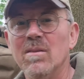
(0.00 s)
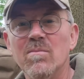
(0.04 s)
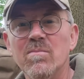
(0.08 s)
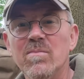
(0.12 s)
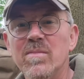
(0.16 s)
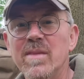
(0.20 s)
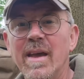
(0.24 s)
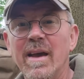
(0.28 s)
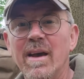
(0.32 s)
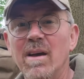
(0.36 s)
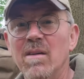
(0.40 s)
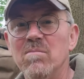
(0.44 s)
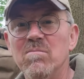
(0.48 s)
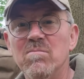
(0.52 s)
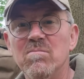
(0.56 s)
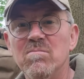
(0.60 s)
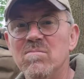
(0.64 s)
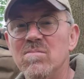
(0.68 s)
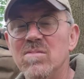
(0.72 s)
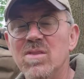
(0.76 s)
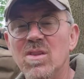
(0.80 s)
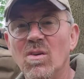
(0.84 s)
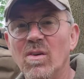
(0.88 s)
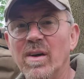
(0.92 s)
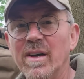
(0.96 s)
yeah,
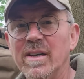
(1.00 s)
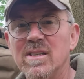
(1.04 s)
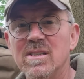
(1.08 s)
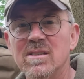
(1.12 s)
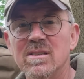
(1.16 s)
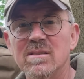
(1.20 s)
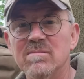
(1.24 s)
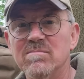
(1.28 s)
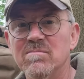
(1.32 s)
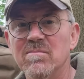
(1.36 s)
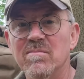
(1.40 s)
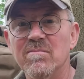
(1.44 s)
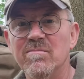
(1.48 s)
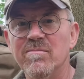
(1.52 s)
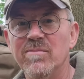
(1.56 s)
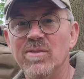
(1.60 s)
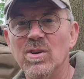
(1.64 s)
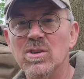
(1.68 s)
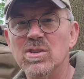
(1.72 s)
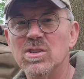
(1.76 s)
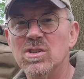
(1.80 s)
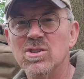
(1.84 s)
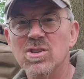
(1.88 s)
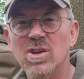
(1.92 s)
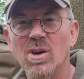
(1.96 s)
nice,
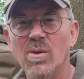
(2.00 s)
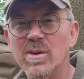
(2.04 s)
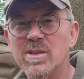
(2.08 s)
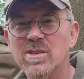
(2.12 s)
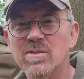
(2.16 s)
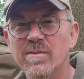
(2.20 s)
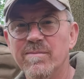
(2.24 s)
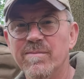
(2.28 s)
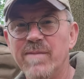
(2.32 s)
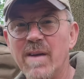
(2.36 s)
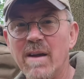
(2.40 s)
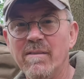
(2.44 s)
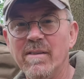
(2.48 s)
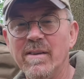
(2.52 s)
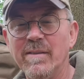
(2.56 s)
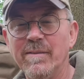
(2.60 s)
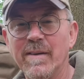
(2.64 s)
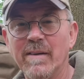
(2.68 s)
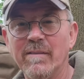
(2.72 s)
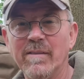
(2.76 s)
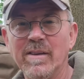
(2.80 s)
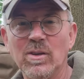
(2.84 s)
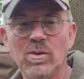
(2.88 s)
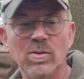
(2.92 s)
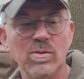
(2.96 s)
versatile. It's a very,
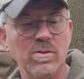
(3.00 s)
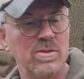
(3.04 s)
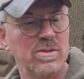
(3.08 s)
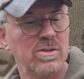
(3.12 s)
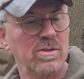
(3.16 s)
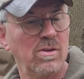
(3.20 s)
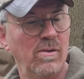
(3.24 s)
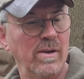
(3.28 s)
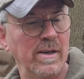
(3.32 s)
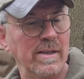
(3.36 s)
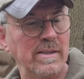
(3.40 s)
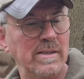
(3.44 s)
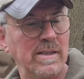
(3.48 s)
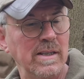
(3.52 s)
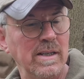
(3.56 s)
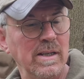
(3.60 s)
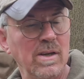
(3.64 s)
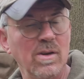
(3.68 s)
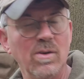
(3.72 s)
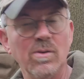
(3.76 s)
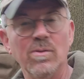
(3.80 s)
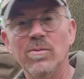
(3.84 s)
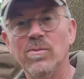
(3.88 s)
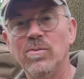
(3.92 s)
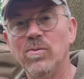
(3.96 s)
very good size
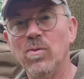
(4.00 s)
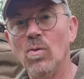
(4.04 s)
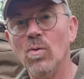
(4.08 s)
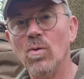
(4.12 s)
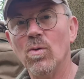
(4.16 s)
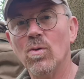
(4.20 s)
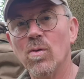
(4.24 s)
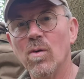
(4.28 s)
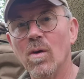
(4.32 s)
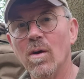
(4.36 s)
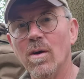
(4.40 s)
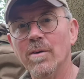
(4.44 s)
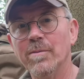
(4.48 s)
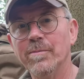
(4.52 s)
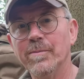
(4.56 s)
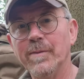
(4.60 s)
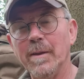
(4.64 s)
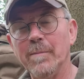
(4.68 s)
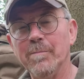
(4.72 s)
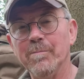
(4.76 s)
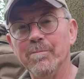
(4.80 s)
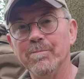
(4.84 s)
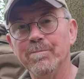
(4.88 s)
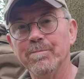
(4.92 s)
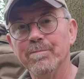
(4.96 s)
for
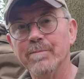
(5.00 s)
crafting.